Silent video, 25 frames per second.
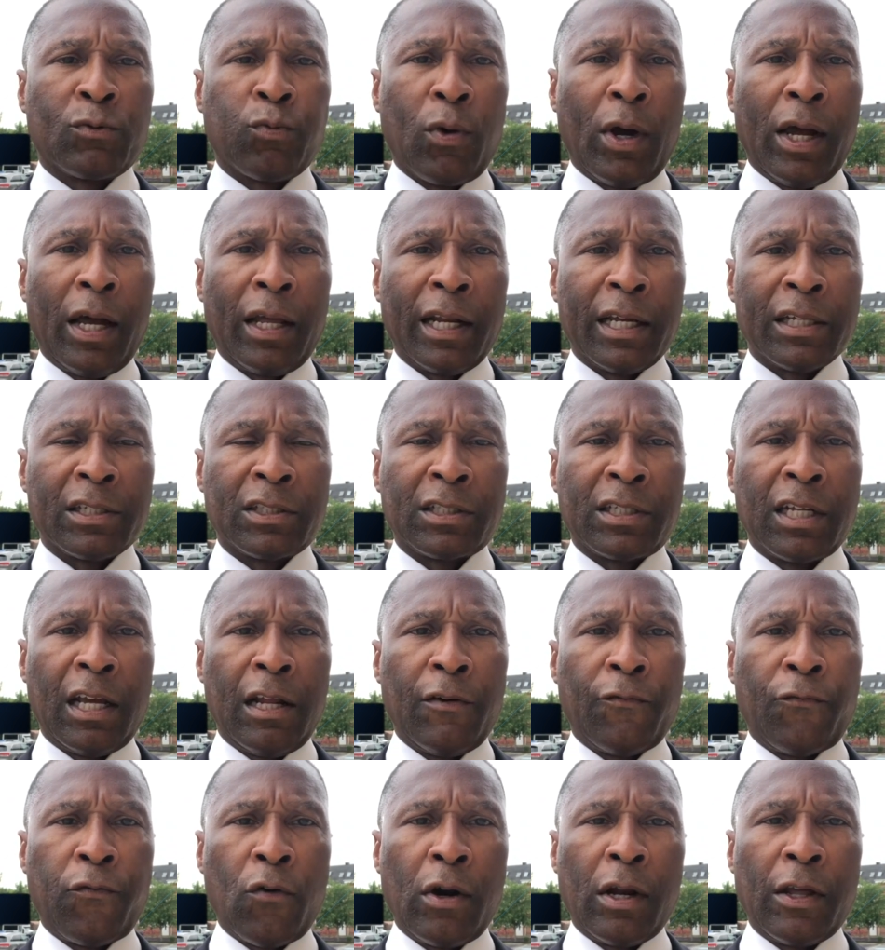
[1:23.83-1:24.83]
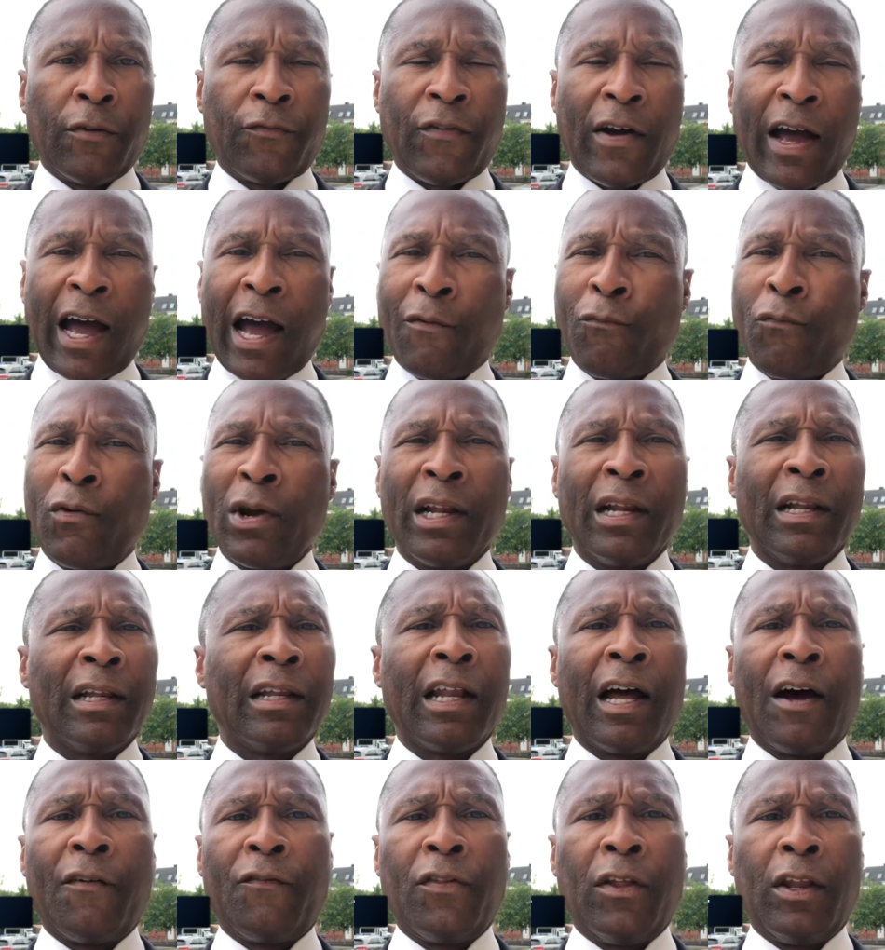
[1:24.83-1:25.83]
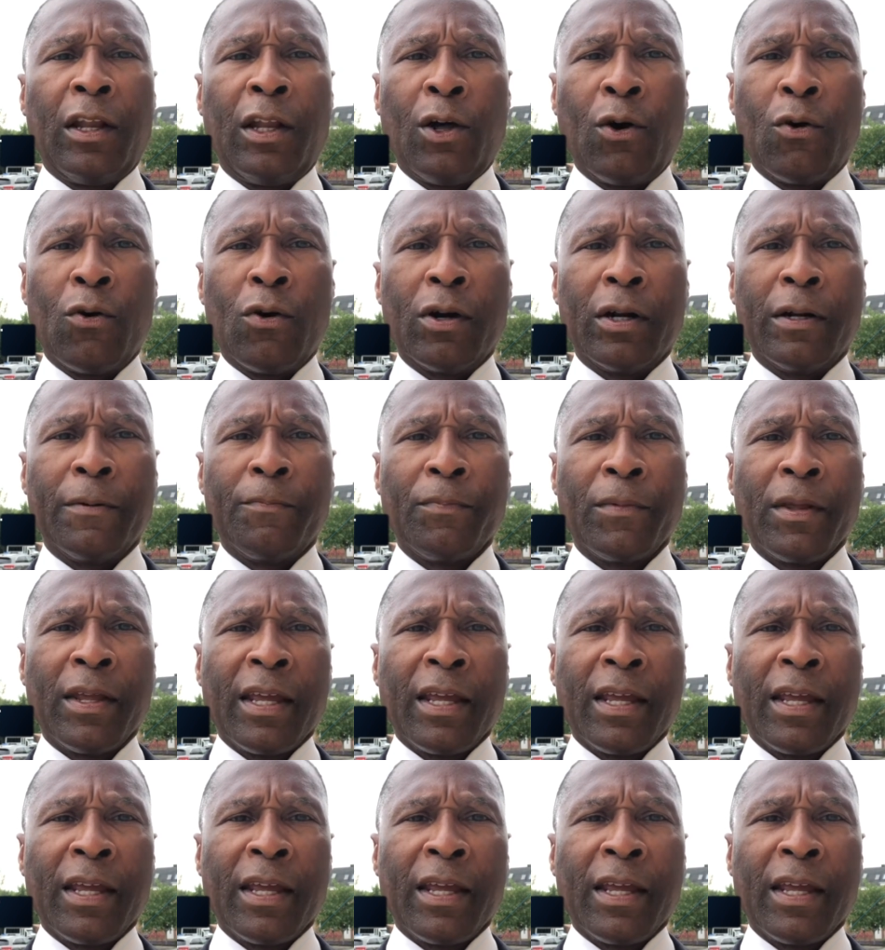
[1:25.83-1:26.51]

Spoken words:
well as 10:45. We love the Lord.